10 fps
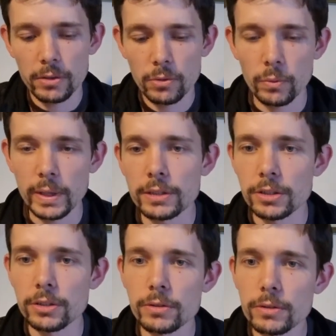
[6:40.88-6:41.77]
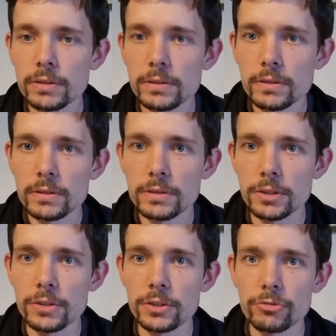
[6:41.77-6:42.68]
when you
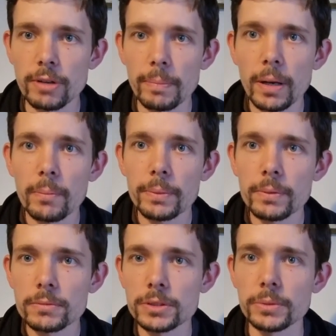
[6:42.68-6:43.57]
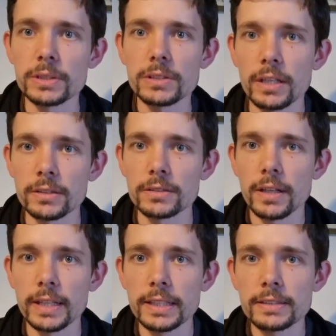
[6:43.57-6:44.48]
do the strap up to a certain
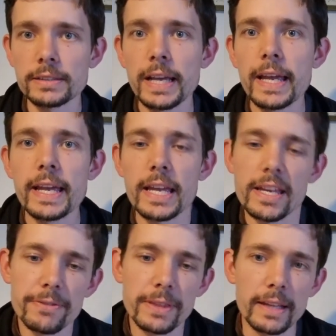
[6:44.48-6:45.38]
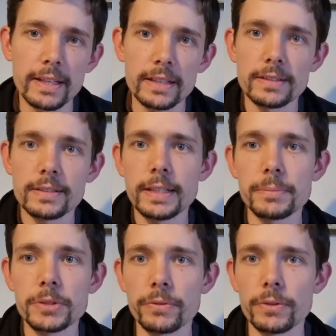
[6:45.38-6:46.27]
tightness, if that then
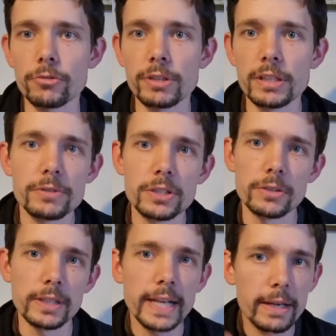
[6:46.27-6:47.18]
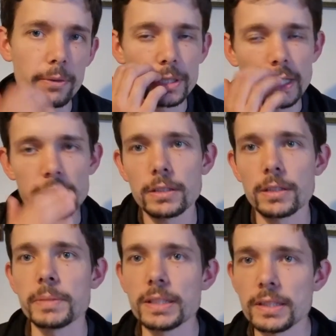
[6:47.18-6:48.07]
slips off the greave to your leg, which is
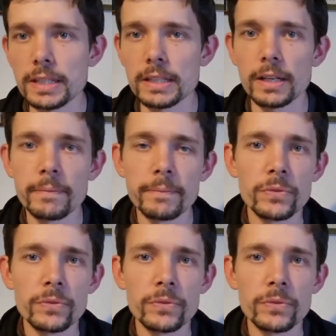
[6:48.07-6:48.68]
going to be thinner,